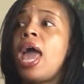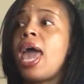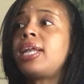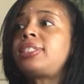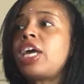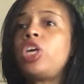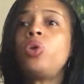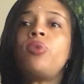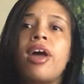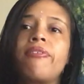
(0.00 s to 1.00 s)
And it's like
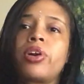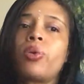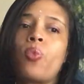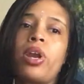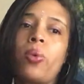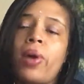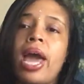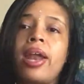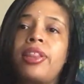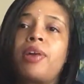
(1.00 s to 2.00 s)
you never went away
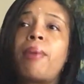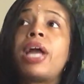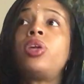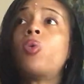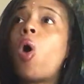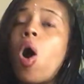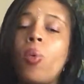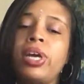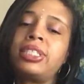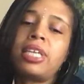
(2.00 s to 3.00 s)
out of their mind. You
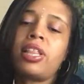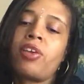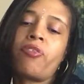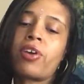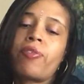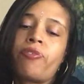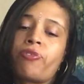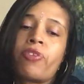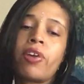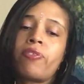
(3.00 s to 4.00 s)
always stayed in the
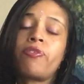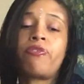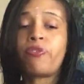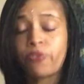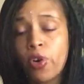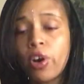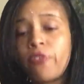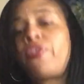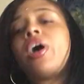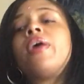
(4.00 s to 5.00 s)

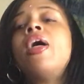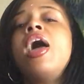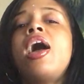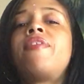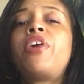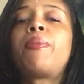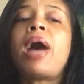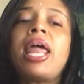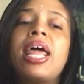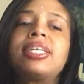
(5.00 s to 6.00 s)
forefront of their
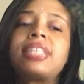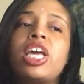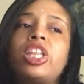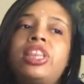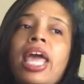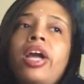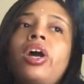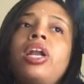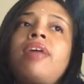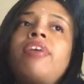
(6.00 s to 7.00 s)
mind. And it's like they
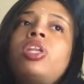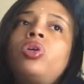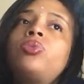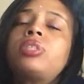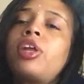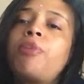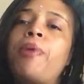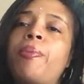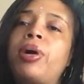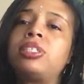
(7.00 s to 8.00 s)
couldn't even use other
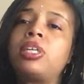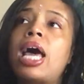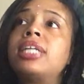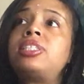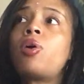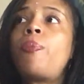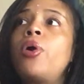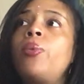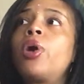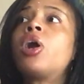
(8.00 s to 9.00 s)
people to a
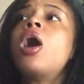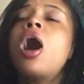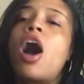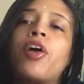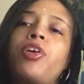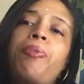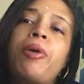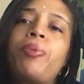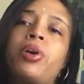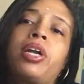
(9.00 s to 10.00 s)
point where other
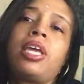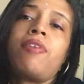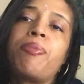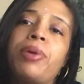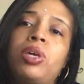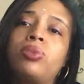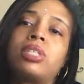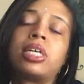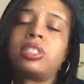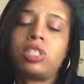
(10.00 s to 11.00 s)
people couldn't even be used
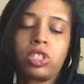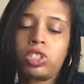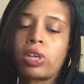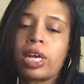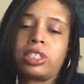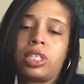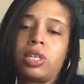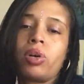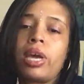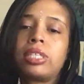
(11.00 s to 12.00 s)
as a
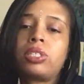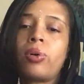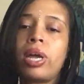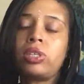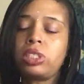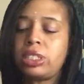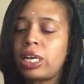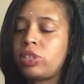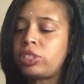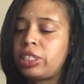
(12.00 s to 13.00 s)
distraction. Okay, so energy's
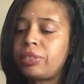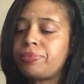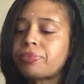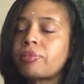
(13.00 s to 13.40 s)
energy.